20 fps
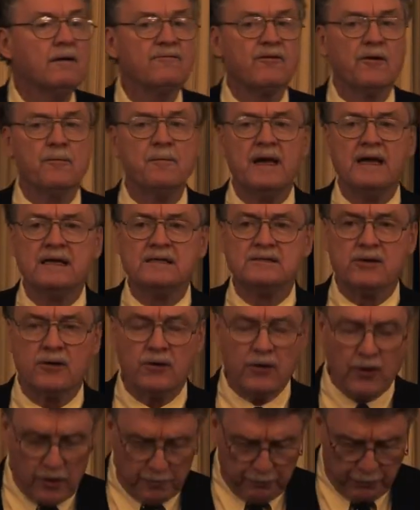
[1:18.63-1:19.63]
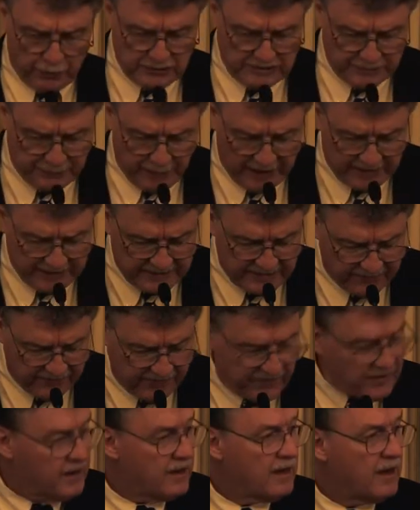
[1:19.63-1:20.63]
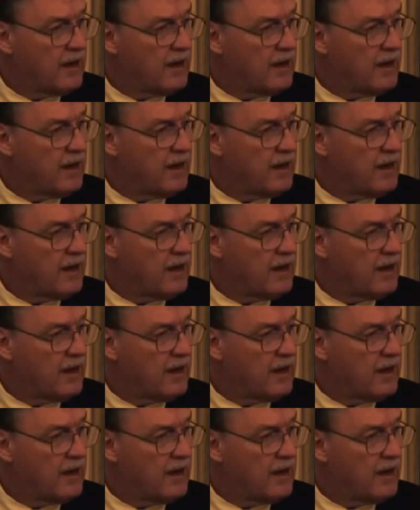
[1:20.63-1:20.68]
from his or her perspective